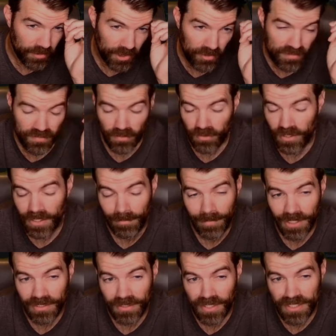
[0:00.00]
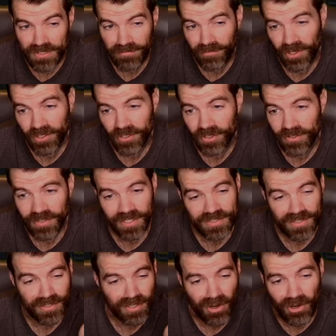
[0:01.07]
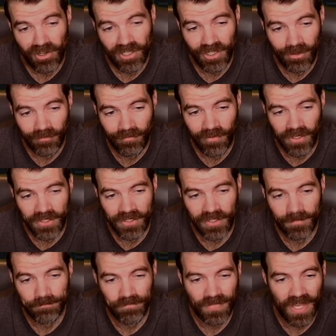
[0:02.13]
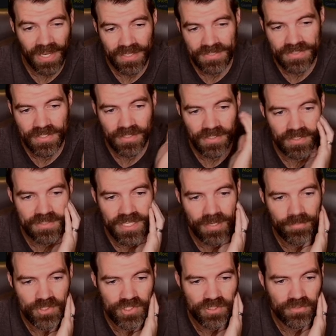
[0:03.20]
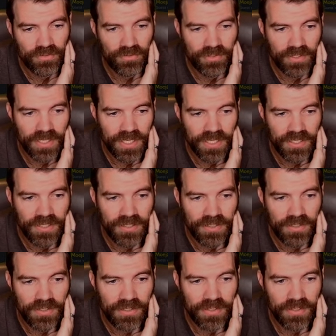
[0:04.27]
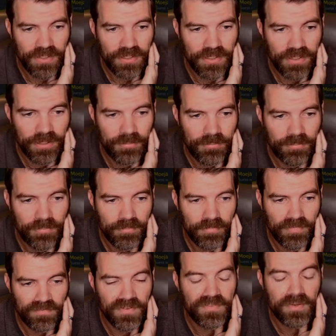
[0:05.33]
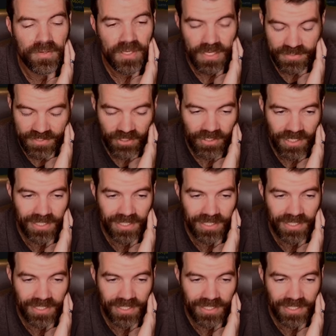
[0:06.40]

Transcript: to be useful? I mean, he's a fighter. He's a hard hitting fighter, has uh, damage ignore and um, 50, eh, sorry,